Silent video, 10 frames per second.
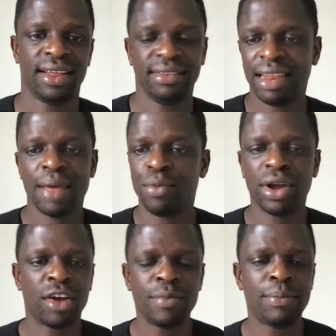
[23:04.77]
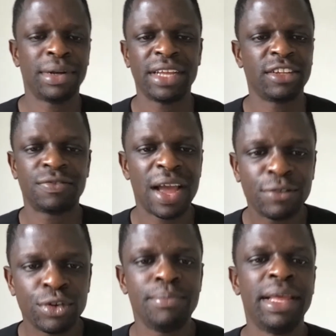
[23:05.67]
The Liberian government budget is
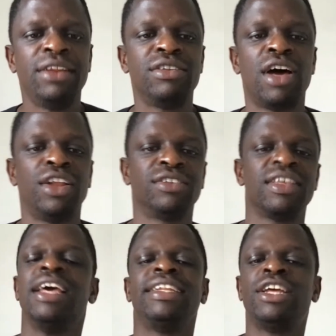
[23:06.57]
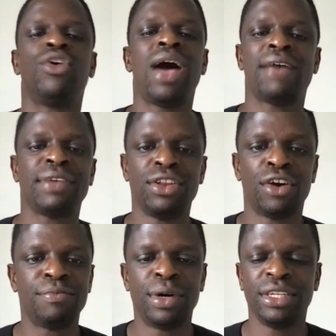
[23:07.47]
$500 million. They don't have
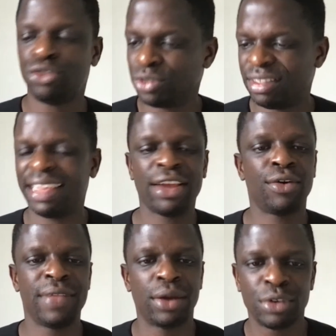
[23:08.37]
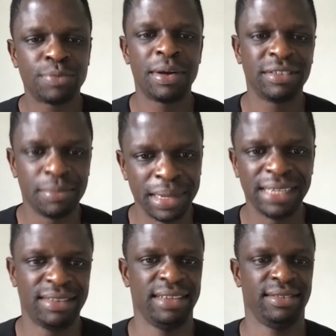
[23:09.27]
enough money to take care of their
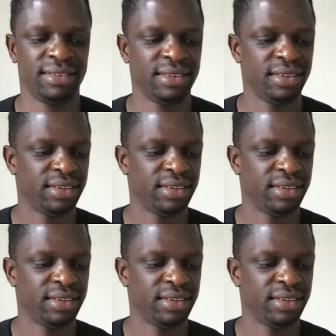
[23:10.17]
responsibilities.